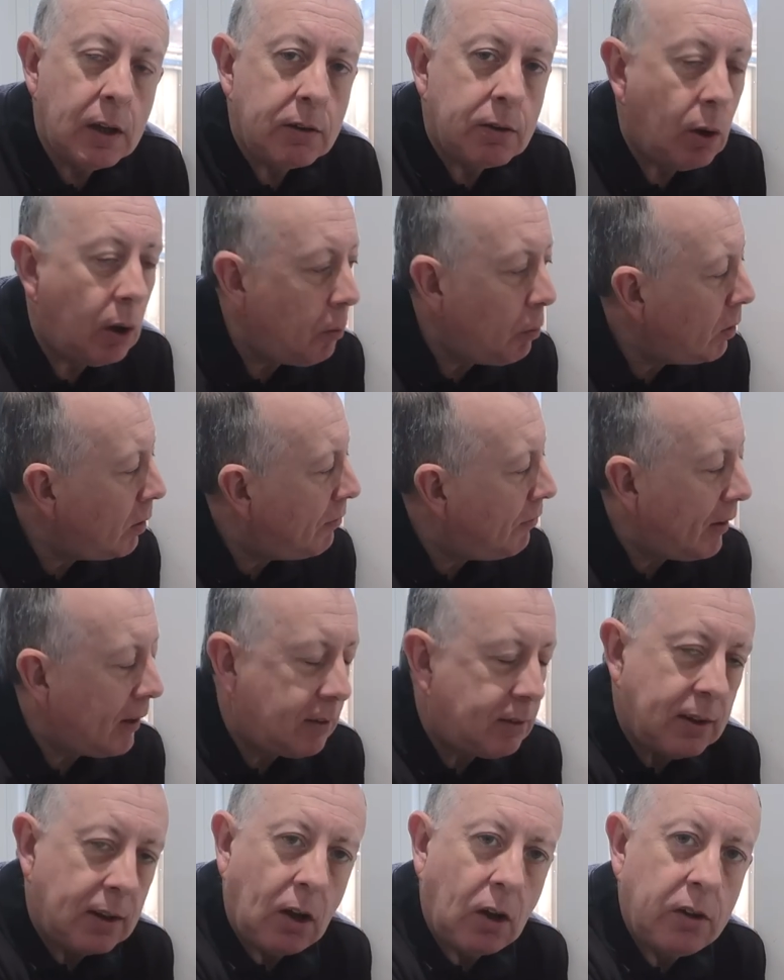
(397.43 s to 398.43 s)
So I want to
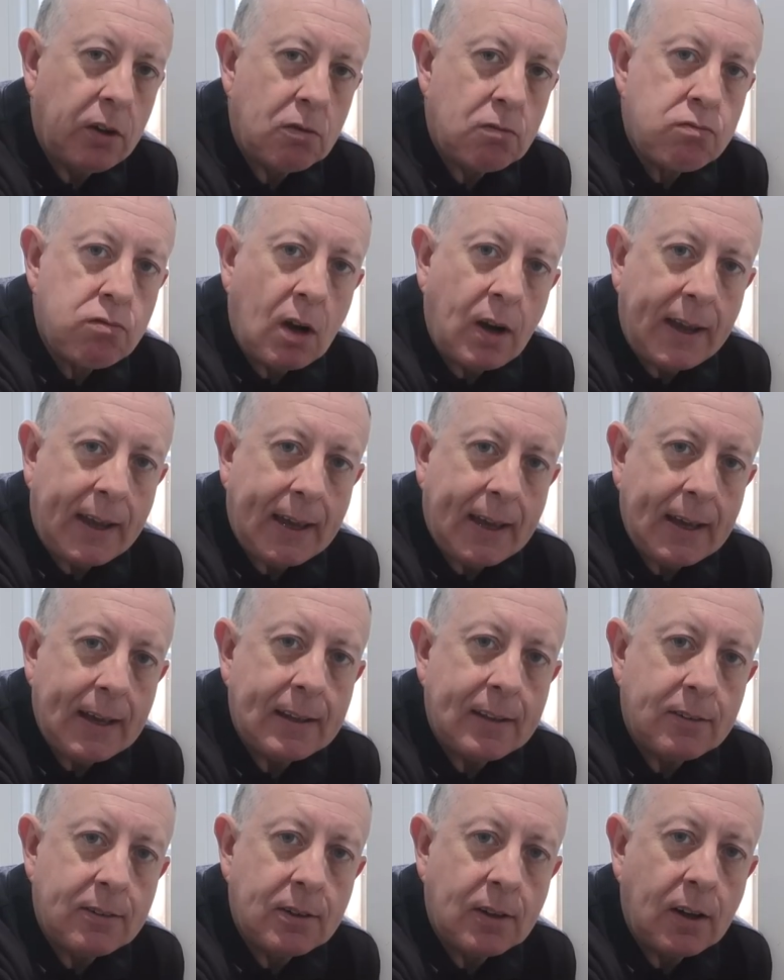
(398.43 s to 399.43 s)
fix it on the
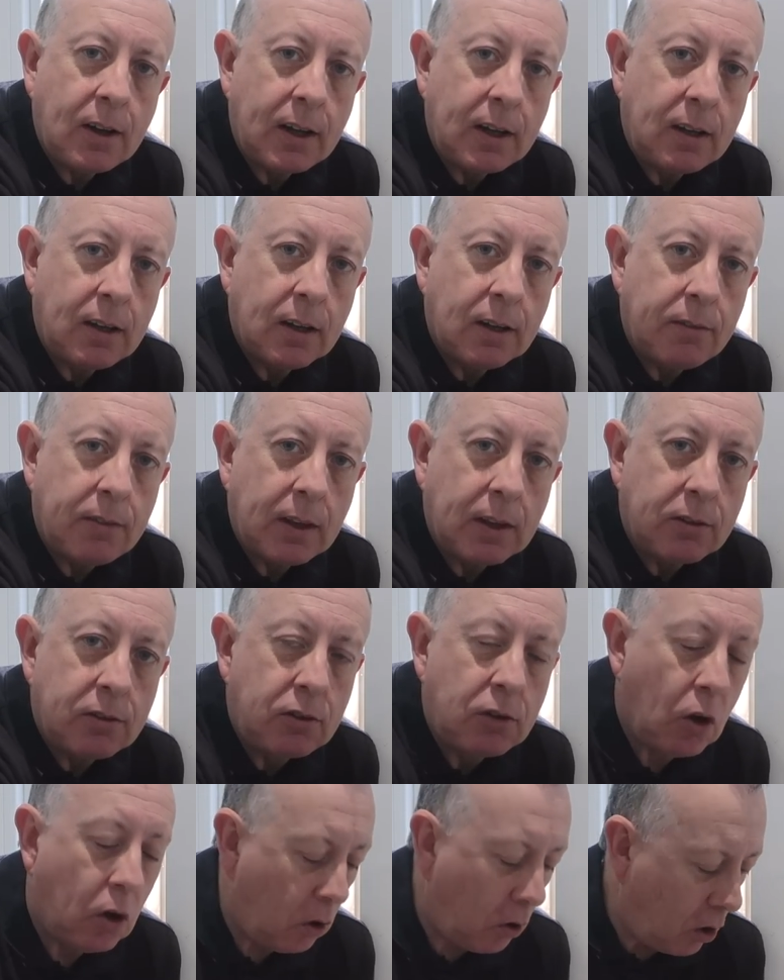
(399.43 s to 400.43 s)
right-hand side of
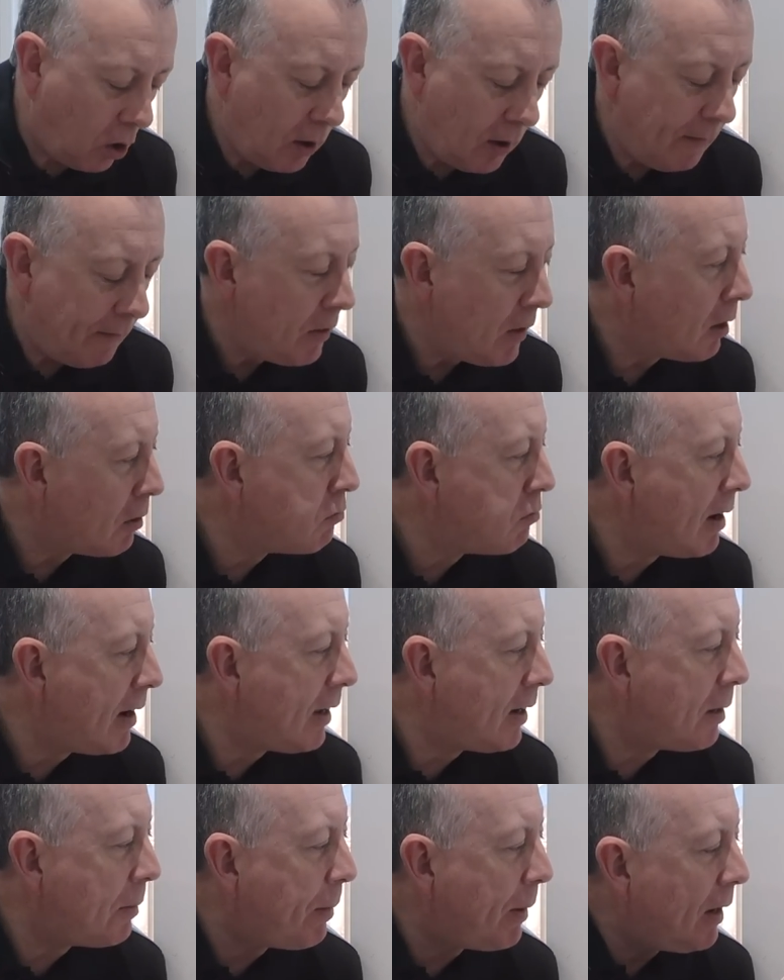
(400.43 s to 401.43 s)
this door,
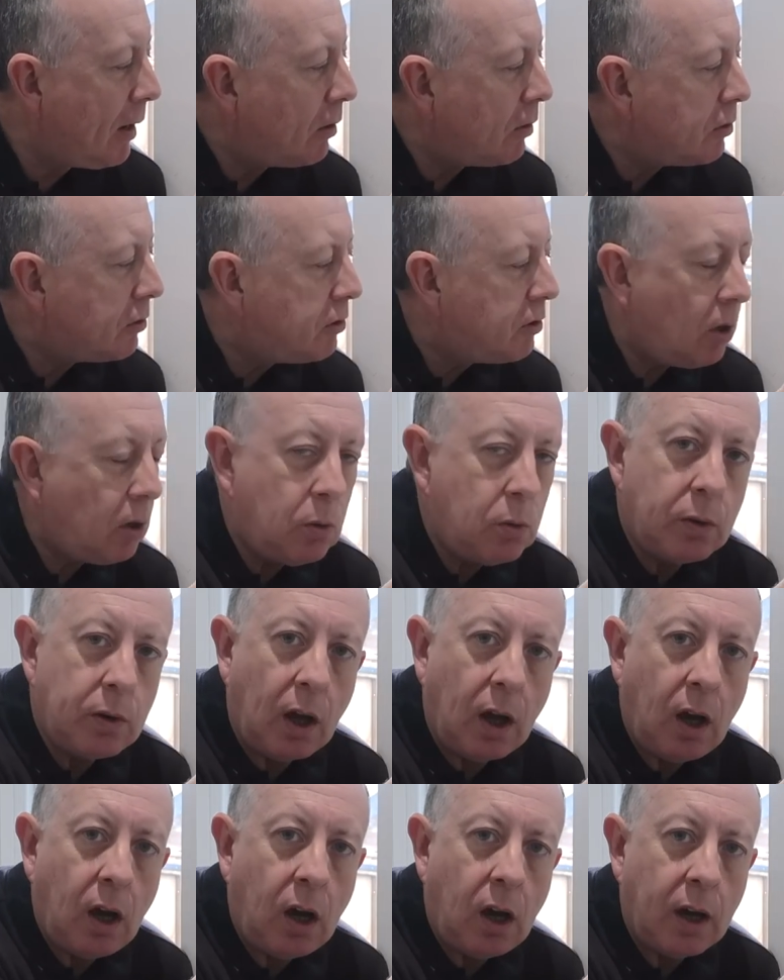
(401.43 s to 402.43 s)
around about
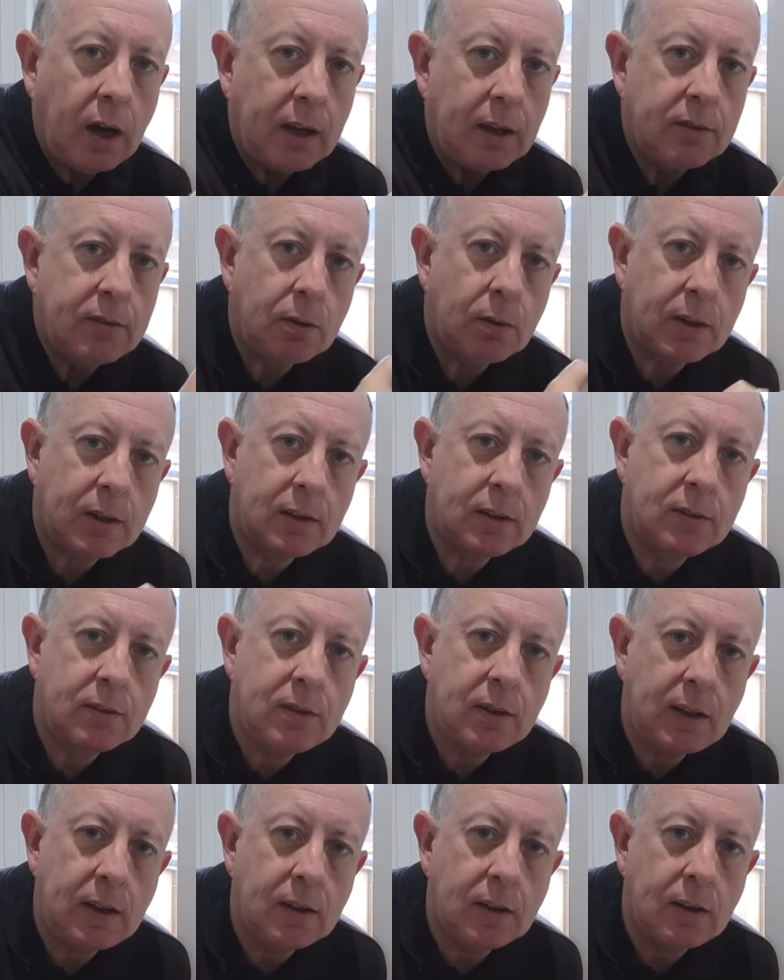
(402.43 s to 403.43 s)
shoulder height, so I can
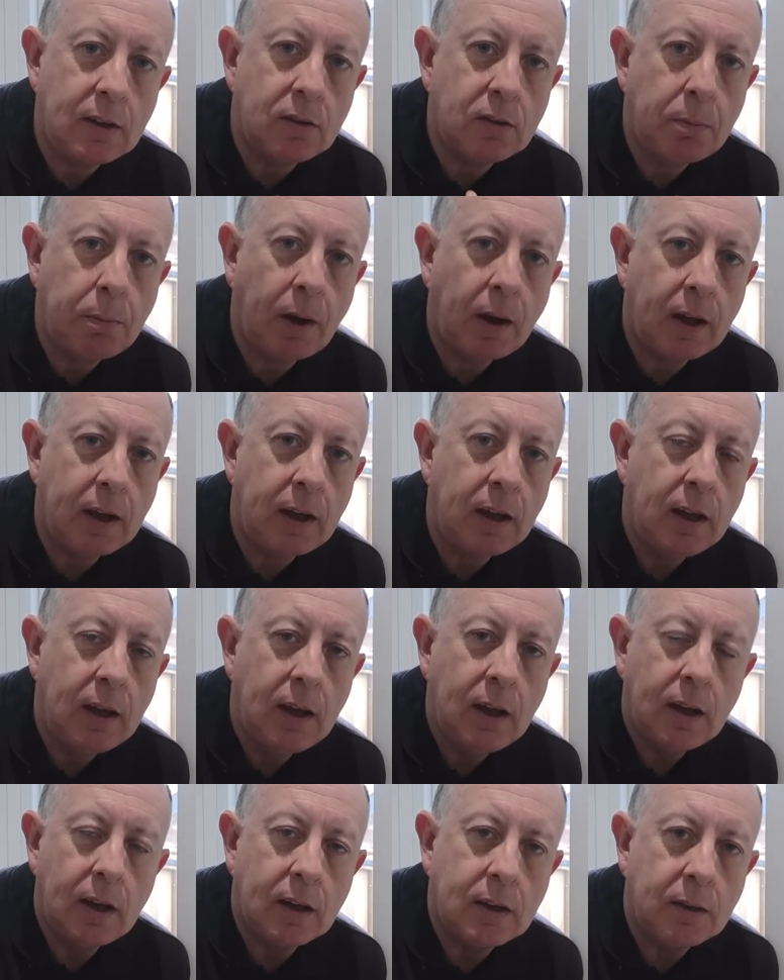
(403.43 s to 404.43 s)
see the display
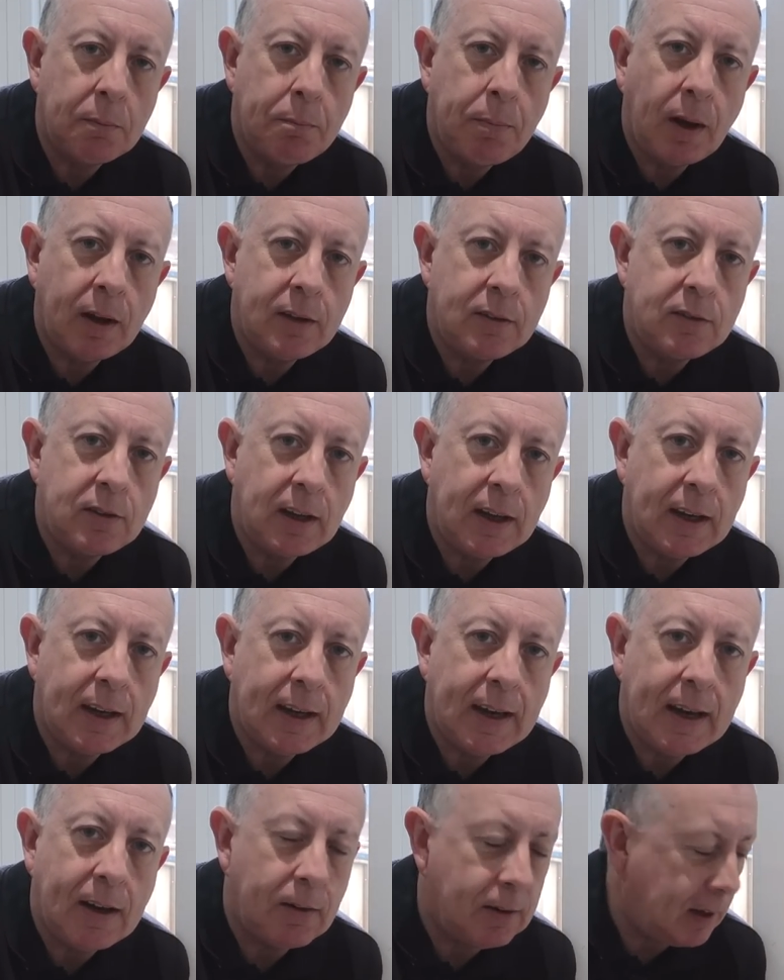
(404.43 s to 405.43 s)
and I can punch in
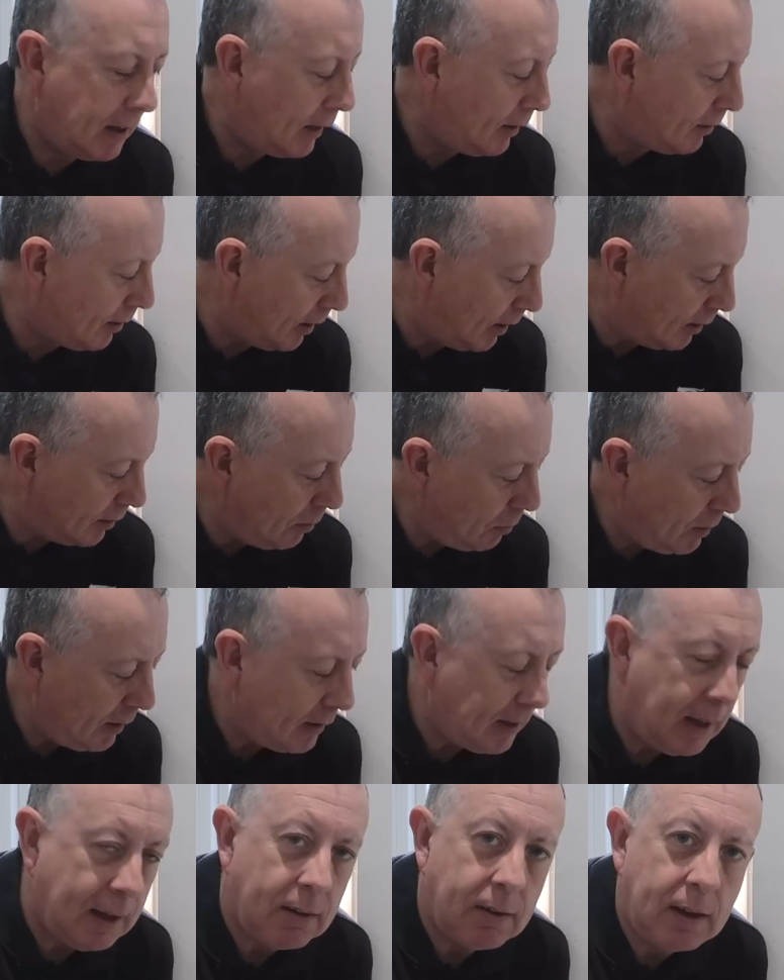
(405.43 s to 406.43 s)
and out easily. I don't
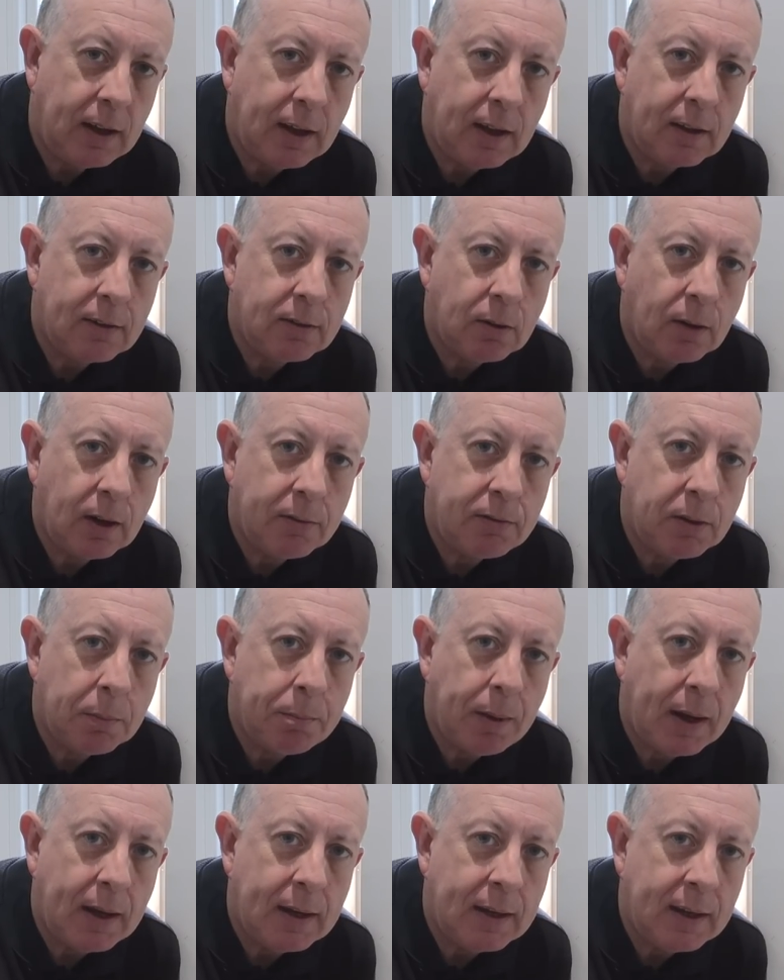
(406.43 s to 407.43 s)
want it down here, so I have to
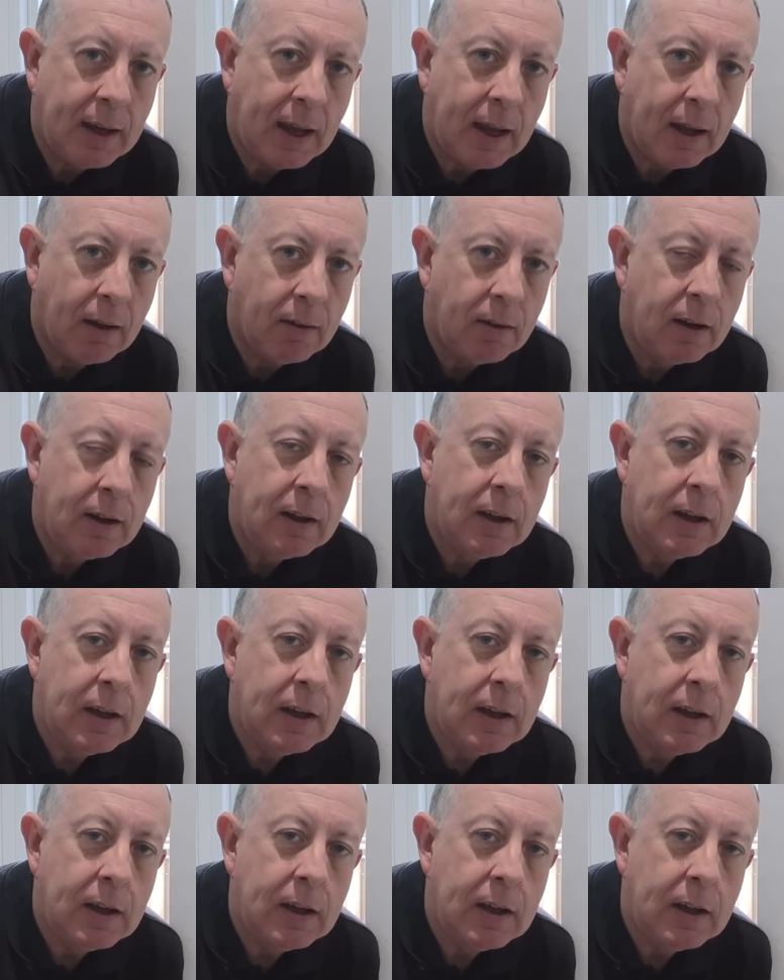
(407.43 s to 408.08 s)
bend down.